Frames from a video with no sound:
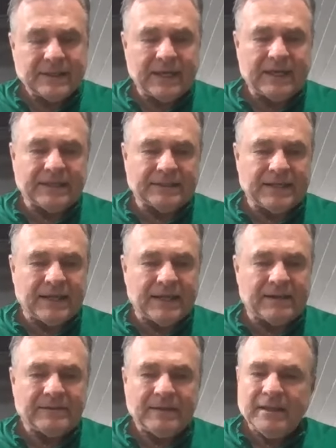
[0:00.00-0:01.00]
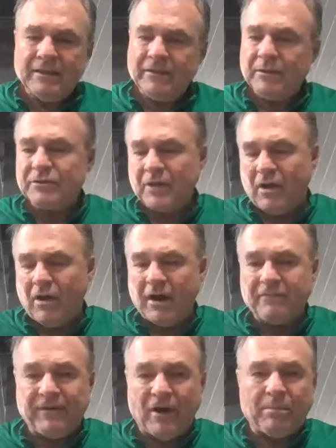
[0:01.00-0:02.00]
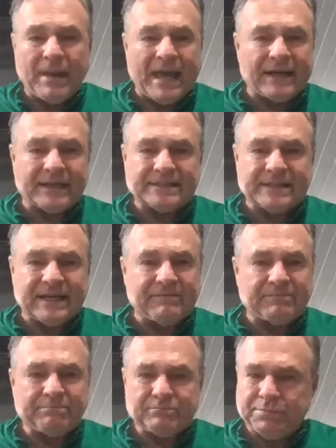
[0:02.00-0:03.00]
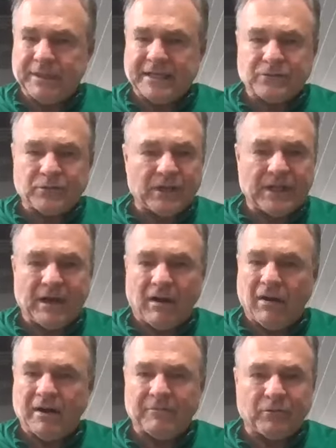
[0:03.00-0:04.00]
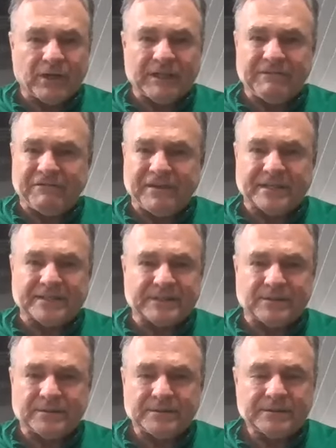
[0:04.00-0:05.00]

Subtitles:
And it's a hard fought battle. This team plays really hard and really physical.